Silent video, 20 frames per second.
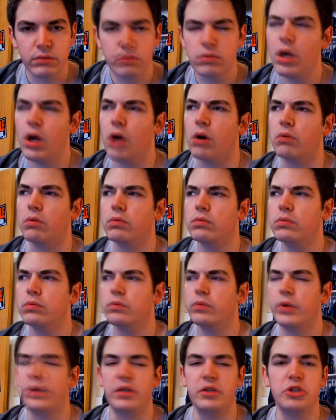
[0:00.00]
Oh,
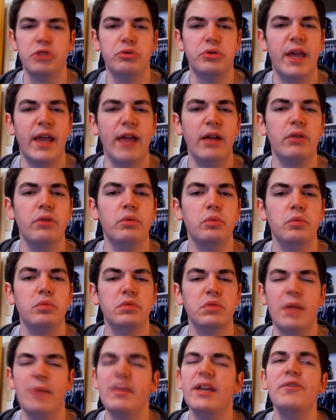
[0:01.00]
wait, you can't.
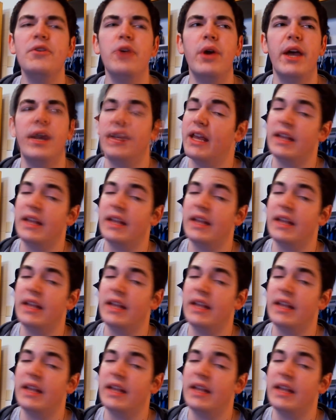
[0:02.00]
Let me give you a hint.